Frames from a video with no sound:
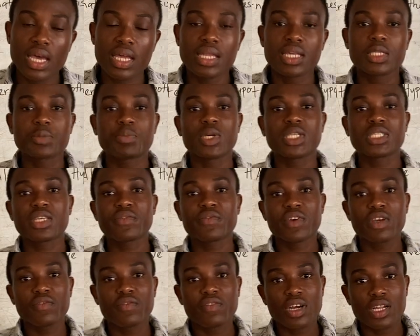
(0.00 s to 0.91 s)
and a
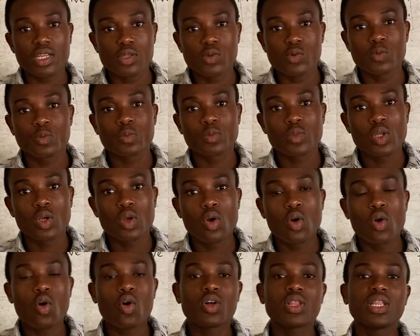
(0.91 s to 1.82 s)
specific value,
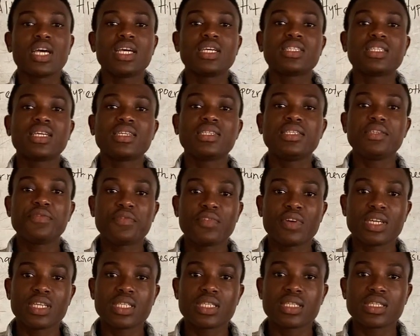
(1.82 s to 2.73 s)
or there is a
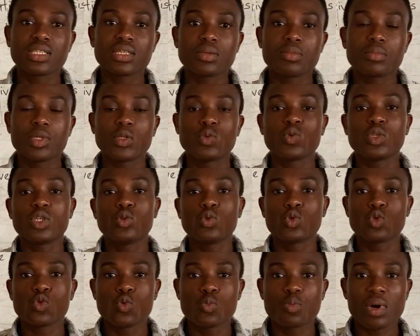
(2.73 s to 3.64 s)
difference between
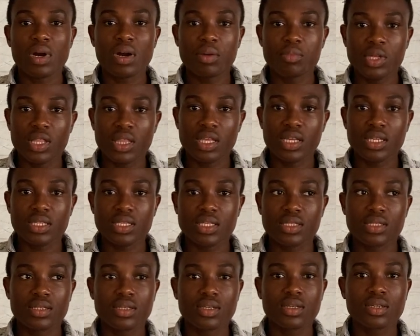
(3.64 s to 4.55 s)
two parameters.
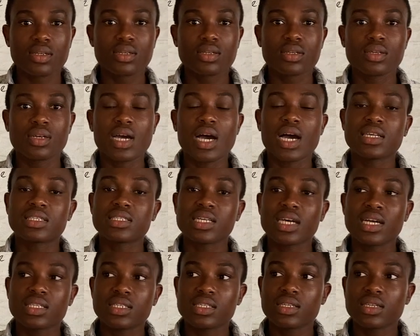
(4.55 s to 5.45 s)
As
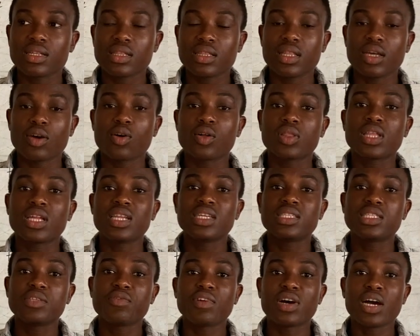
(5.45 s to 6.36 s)
such, the
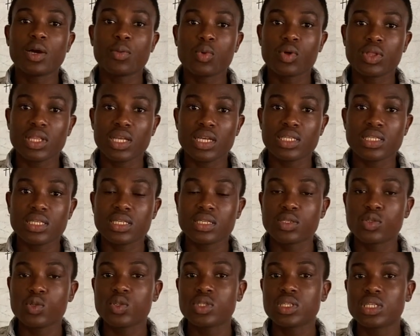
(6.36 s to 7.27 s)
alternative
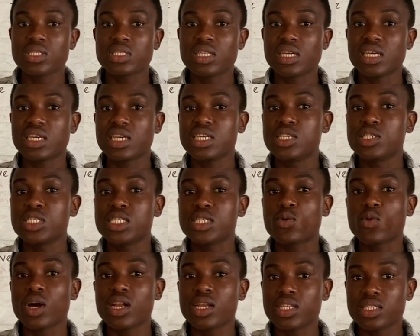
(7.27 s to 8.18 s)
hypothesis uses the
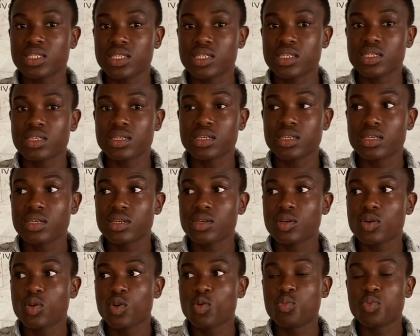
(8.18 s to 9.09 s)
inequality
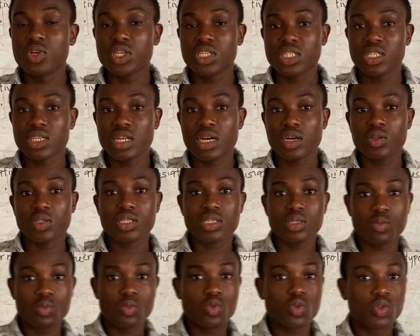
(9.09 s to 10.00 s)
operational
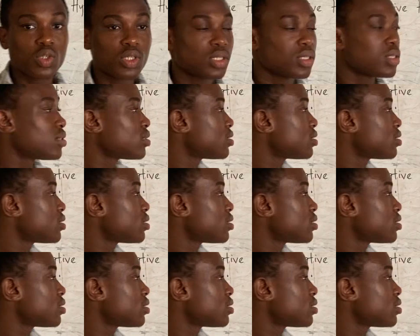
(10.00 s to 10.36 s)
symbols.